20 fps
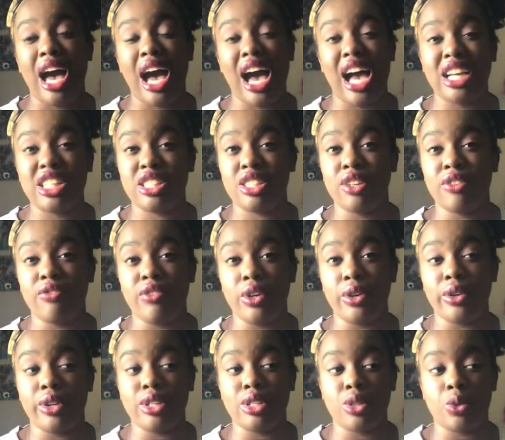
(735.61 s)
I shouldn't
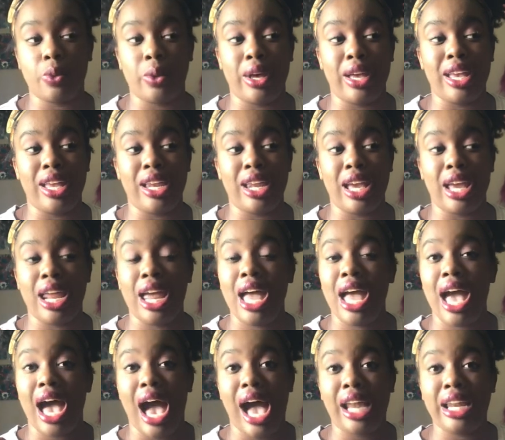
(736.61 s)
feel this way and that
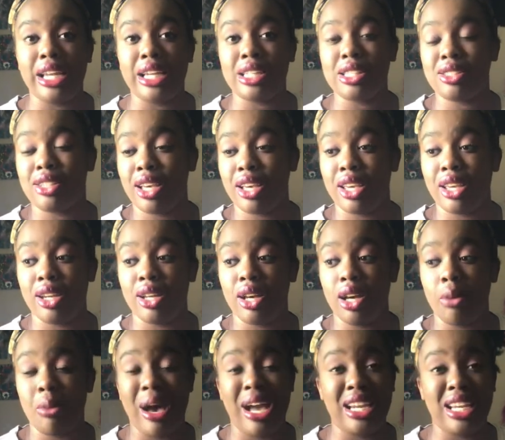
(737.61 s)
I need to suck it
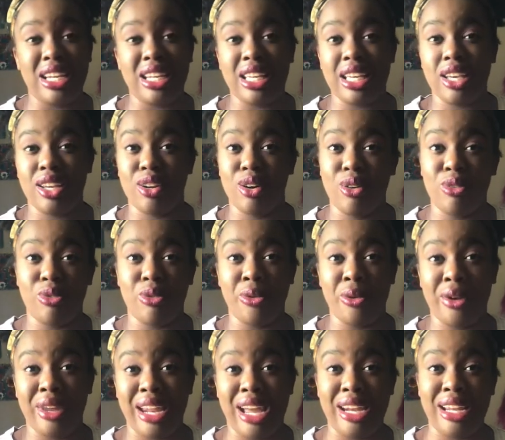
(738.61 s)
up, I need to get over
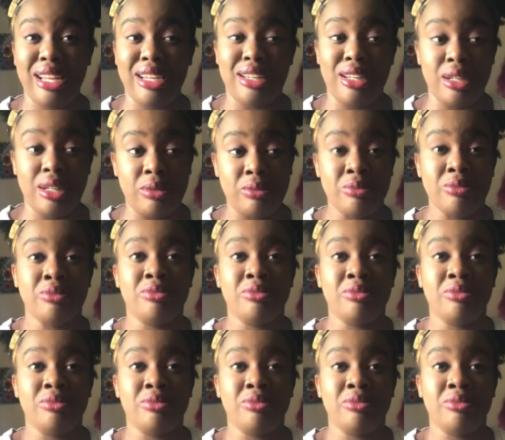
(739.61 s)
it, I need to.